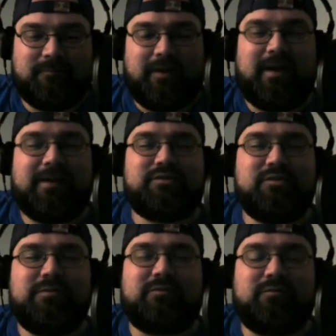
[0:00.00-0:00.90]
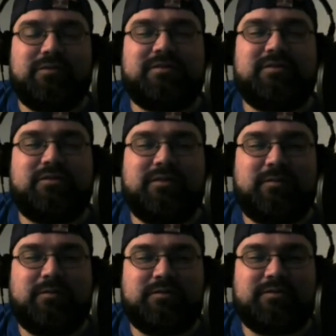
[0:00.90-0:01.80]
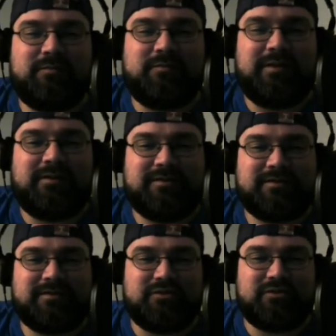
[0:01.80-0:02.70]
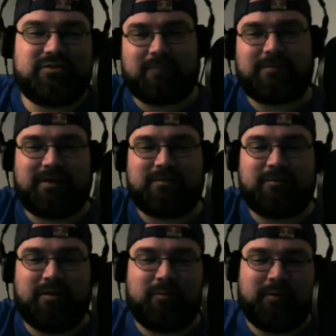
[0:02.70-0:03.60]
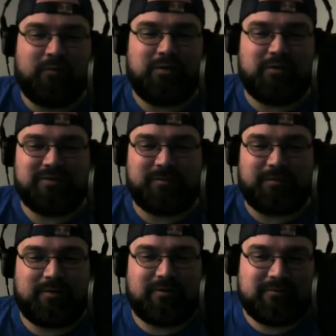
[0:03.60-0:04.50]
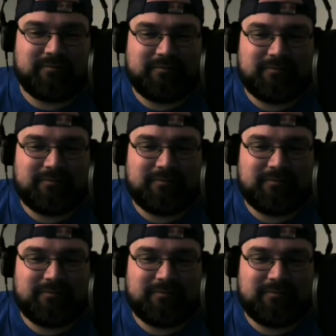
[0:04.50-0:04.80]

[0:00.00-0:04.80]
Wait, I assume that the reason you didn't post it immediately is because you chopped out the middle bit where you disappeared.